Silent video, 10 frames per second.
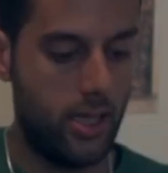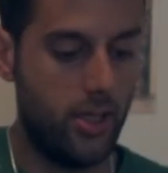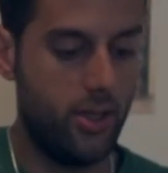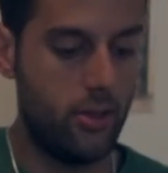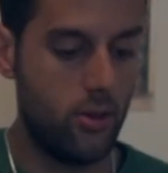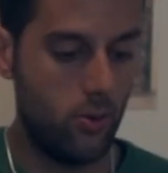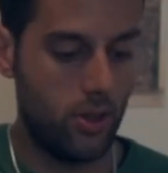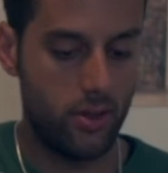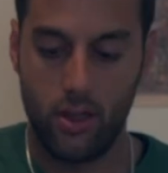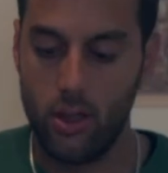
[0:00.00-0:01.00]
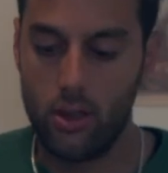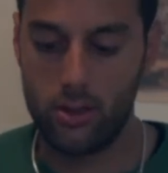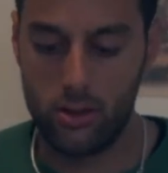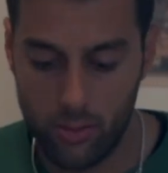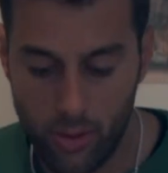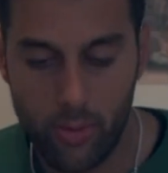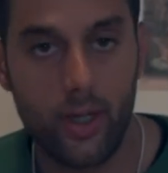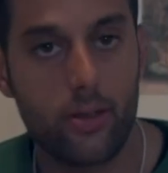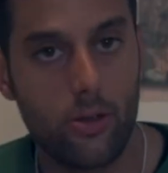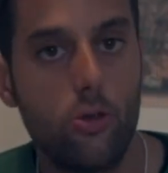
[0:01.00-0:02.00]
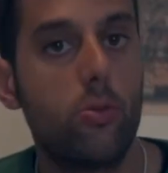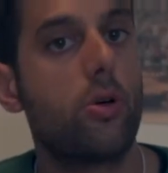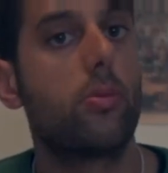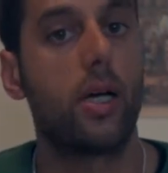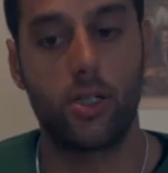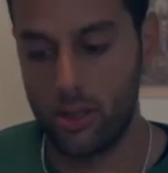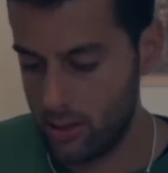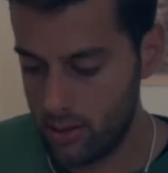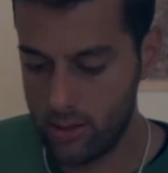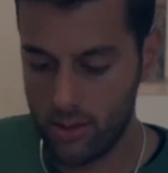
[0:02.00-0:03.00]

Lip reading: and the new one to prepare 2 more batches.